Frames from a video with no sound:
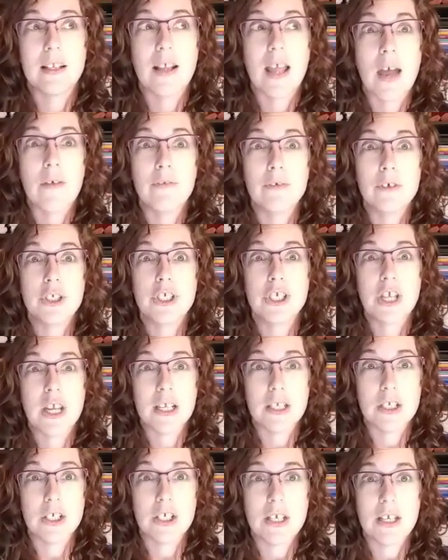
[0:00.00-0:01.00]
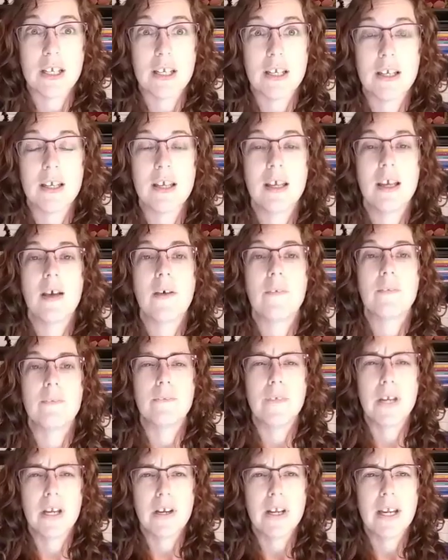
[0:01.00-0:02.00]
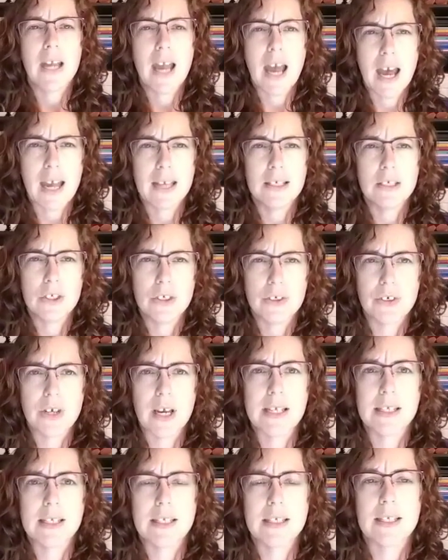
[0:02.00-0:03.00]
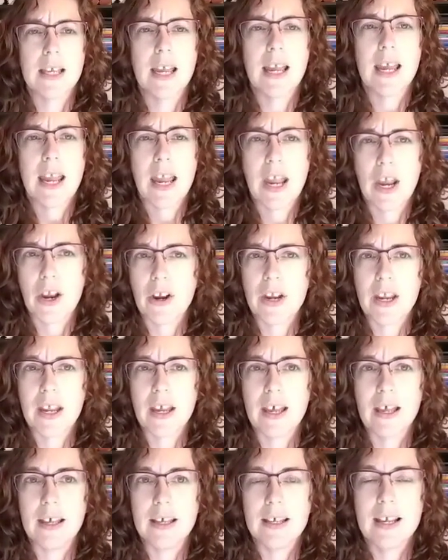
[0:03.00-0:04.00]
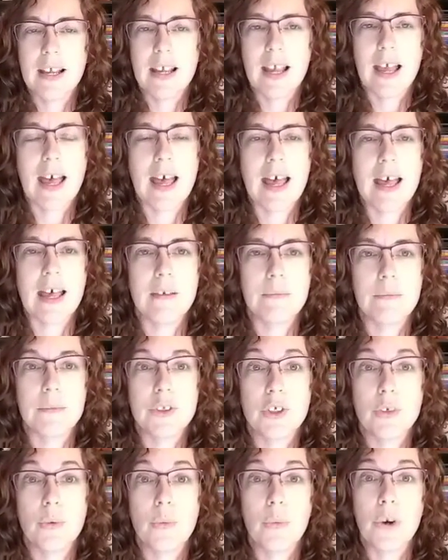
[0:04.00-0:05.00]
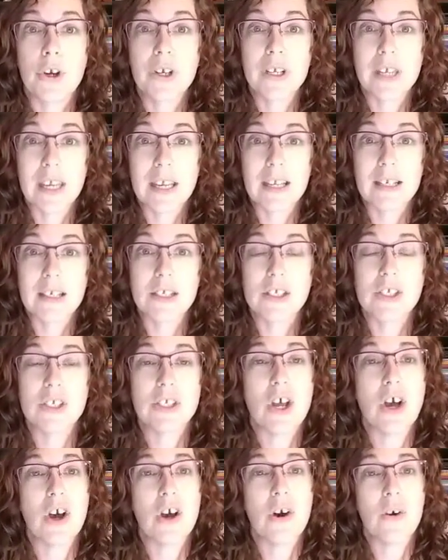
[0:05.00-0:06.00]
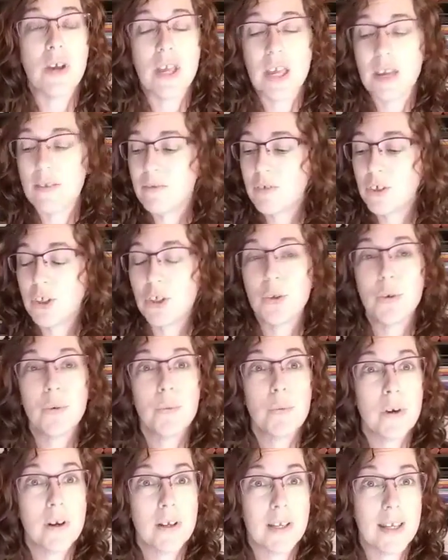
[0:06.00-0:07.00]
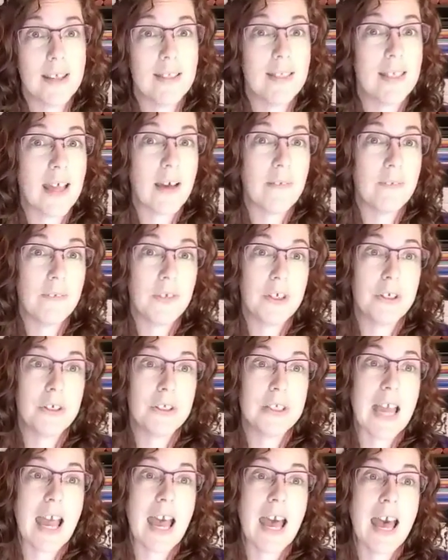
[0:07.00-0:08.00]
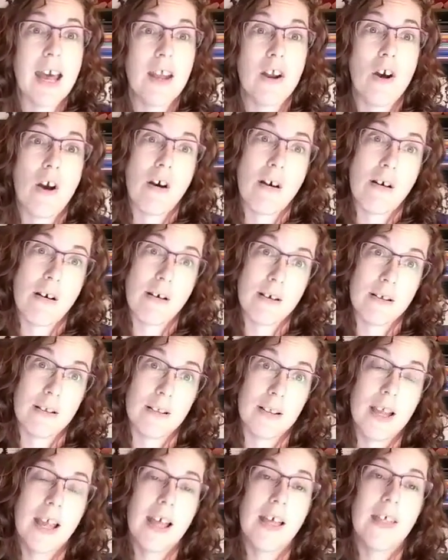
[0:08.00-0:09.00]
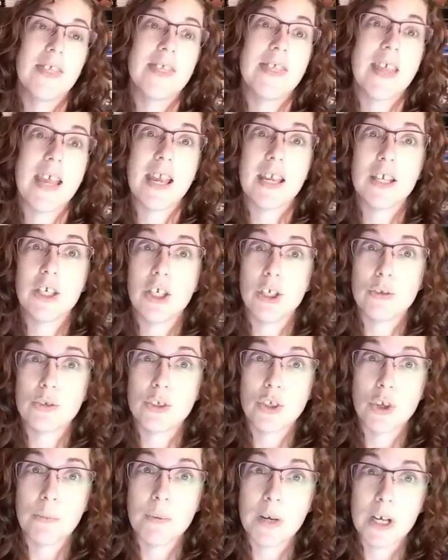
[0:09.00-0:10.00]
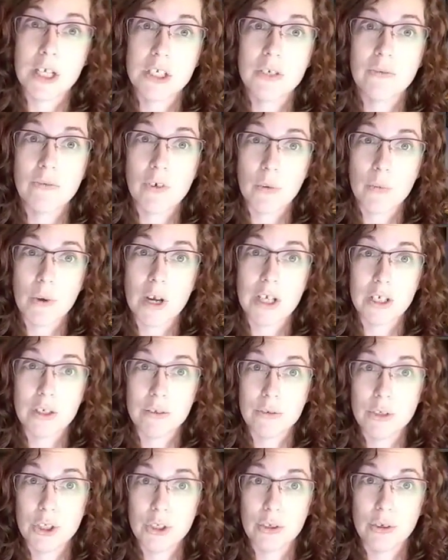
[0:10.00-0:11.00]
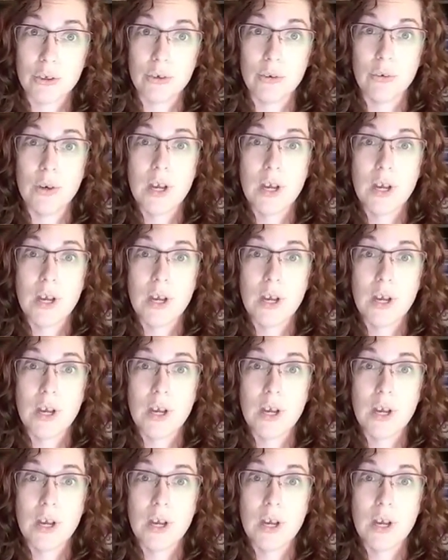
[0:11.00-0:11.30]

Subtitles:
ever-changing, very high-stress area to work in. So if you work in that field at all, thank you so much for what you do,